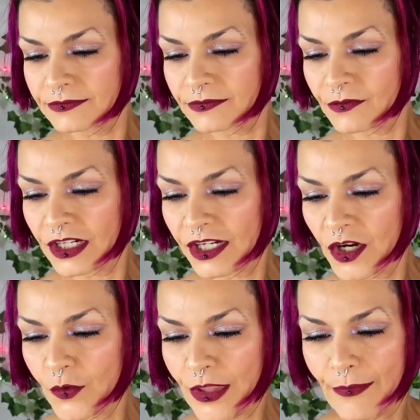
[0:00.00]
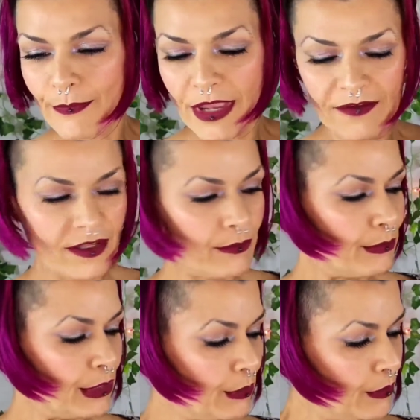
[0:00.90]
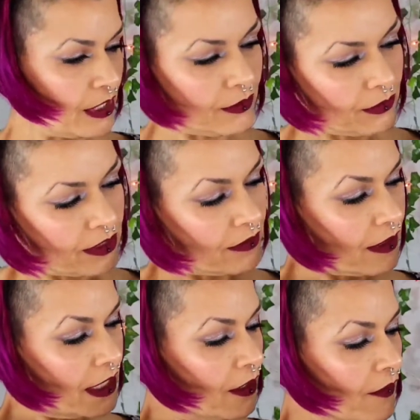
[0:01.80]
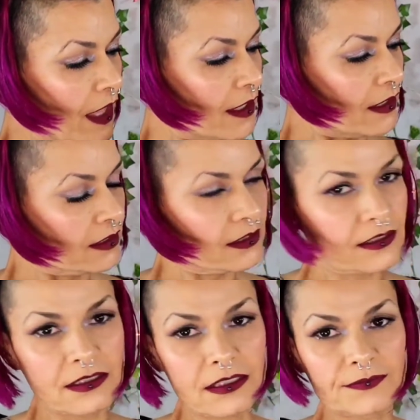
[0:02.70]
We're going to go with Maven Beauty, whatever the hell that is.